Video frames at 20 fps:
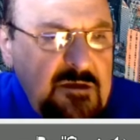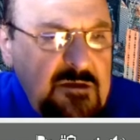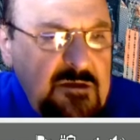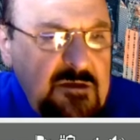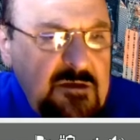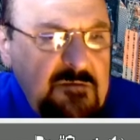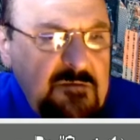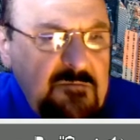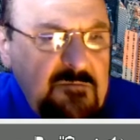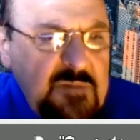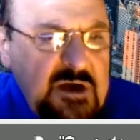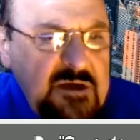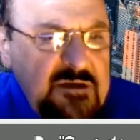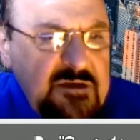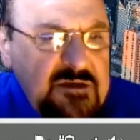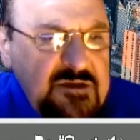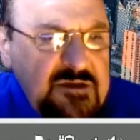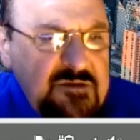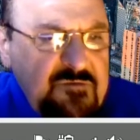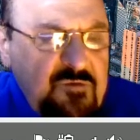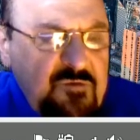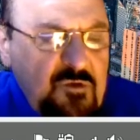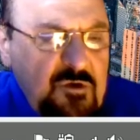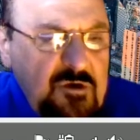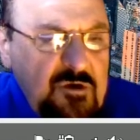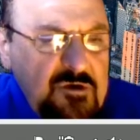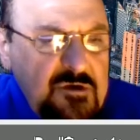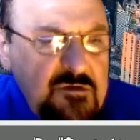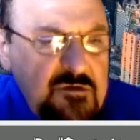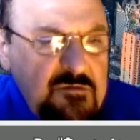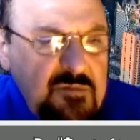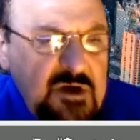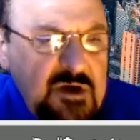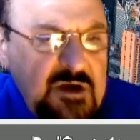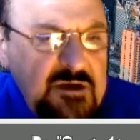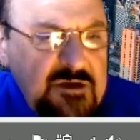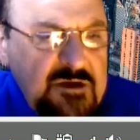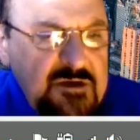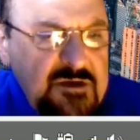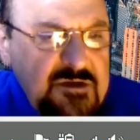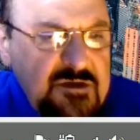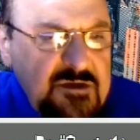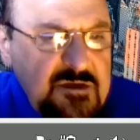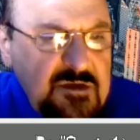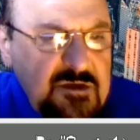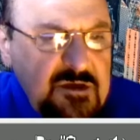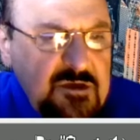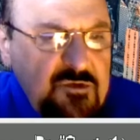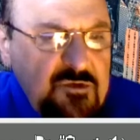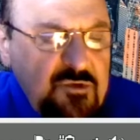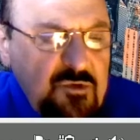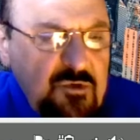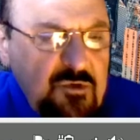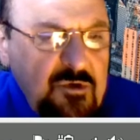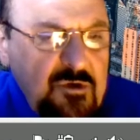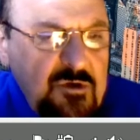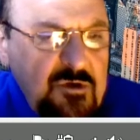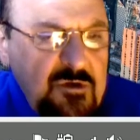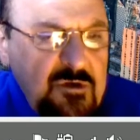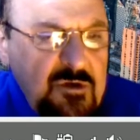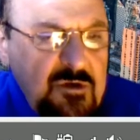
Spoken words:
-4, -2,